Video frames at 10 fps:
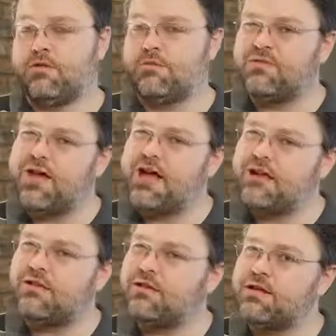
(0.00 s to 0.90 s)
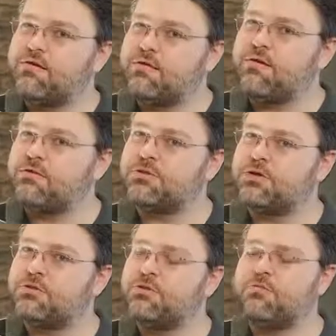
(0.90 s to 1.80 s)
You know, technically Threadripper is a
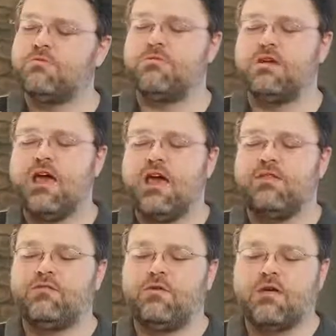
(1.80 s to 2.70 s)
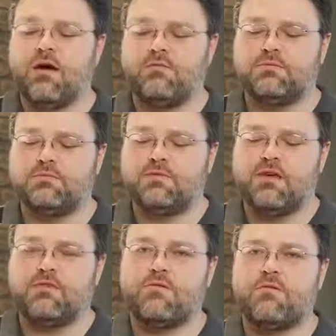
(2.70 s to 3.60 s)
consumer board. This is what comes with
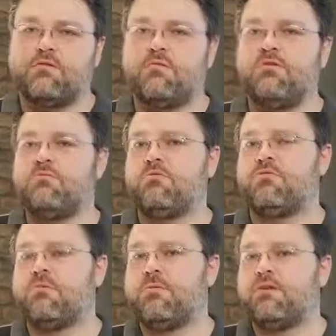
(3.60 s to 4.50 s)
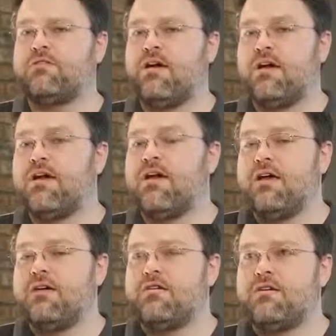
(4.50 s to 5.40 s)
a Threadripper motherboard from M S I,
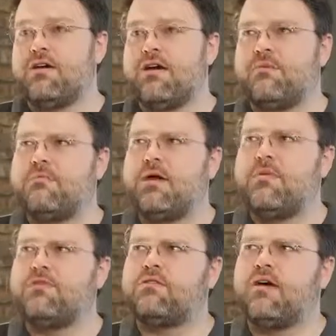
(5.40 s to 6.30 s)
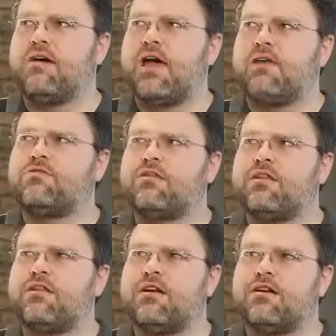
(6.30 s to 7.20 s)
the uh, M S I X
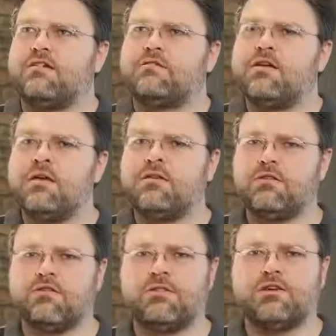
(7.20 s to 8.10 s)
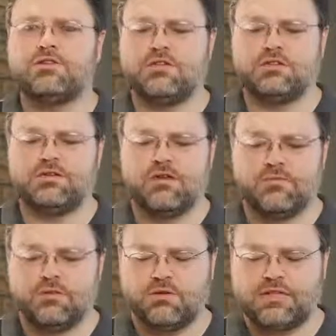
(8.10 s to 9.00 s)
three ninety-nine, the Creation
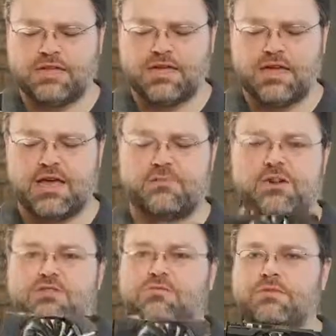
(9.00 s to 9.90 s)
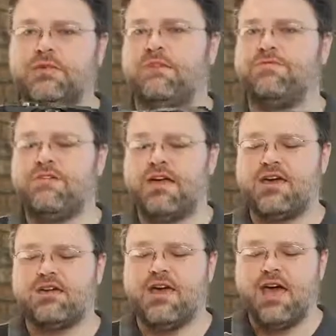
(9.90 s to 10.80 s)
Extreme. So this thing, I mean, it's, it's got a
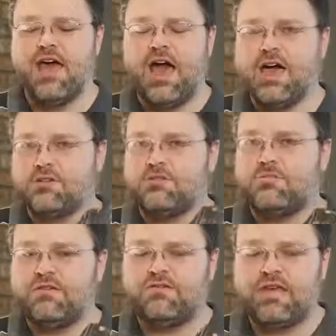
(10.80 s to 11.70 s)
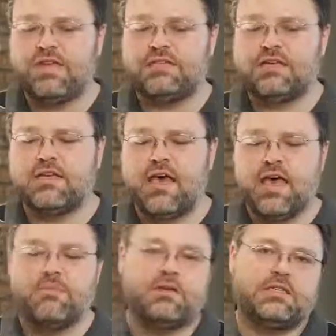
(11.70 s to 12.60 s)
fan, extra beefy heatsink,
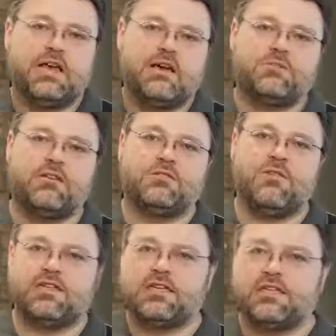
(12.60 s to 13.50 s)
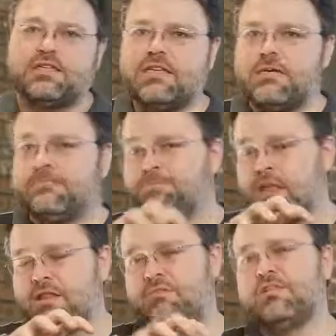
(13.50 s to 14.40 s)
P C I Express by sixteen,
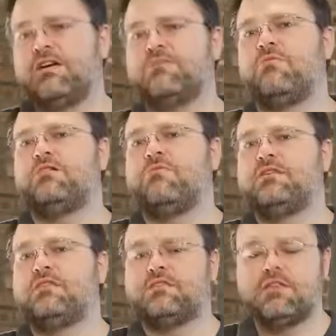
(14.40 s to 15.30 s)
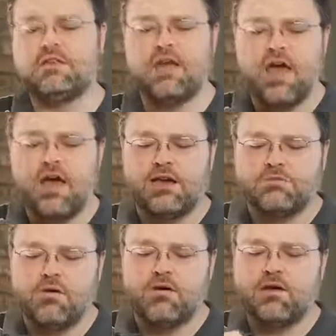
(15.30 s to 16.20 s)
and that P C I Express by sixteen
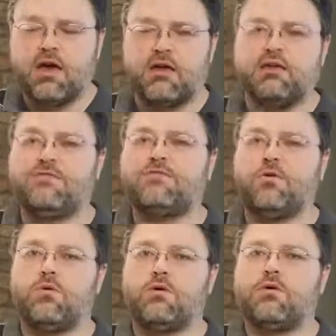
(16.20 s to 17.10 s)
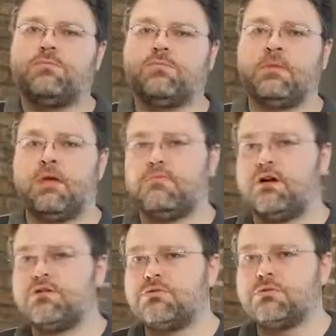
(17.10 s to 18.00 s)
is broken out into four M
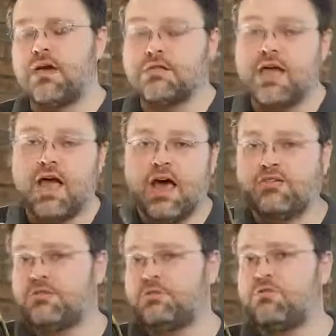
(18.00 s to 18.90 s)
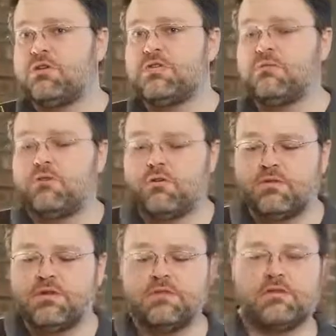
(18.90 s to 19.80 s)
dot two slots. And this is pretty similar.
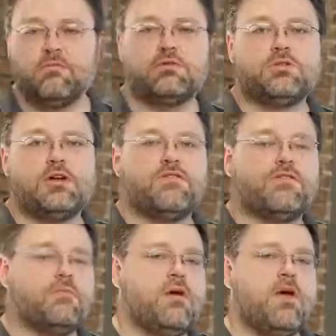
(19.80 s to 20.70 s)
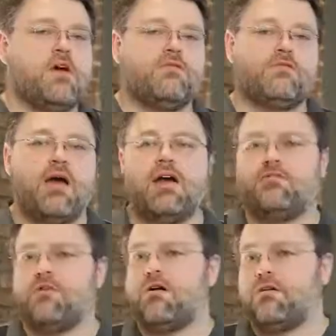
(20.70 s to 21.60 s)
We've seen similar stuff from, from
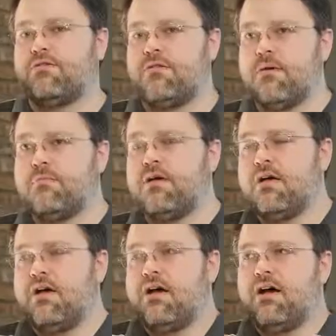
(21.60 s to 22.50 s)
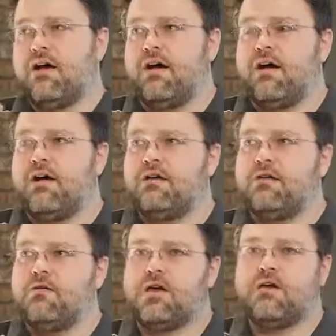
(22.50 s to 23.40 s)
ASRock, from, uh,
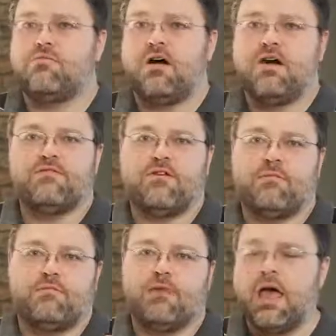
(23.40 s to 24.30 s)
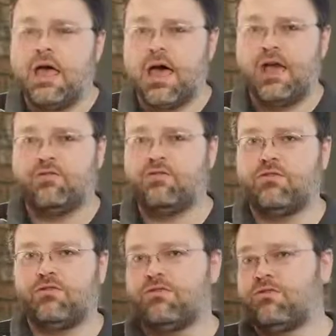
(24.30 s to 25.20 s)
you know, Gigabyte, from
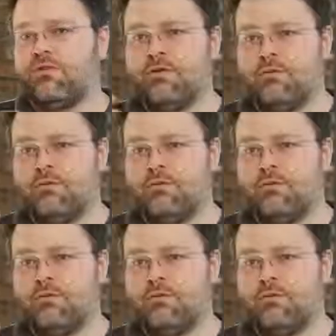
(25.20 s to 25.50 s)
ASUS.